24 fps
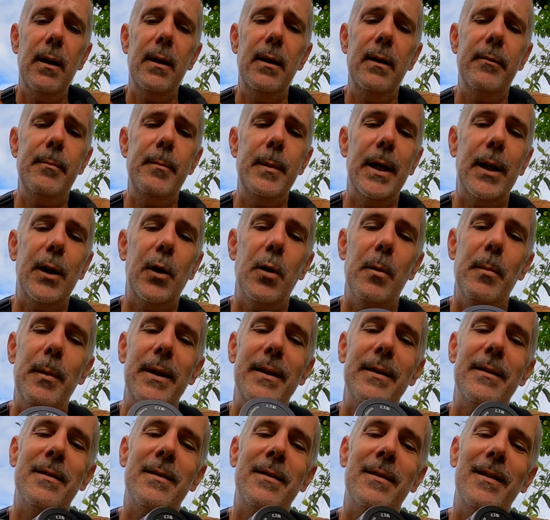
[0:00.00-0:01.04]
leave me a
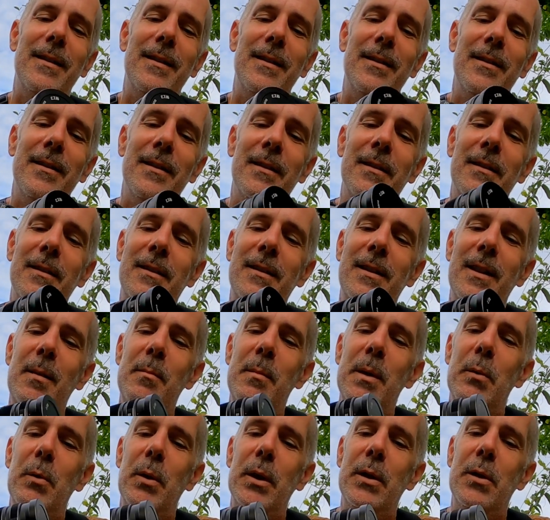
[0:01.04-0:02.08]
comment and tell
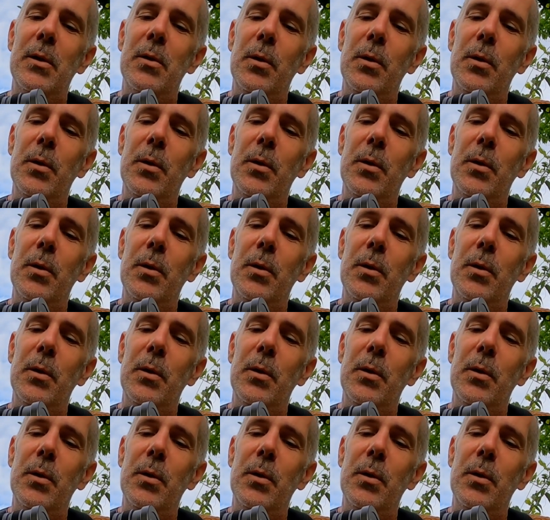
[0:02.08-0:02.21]
me what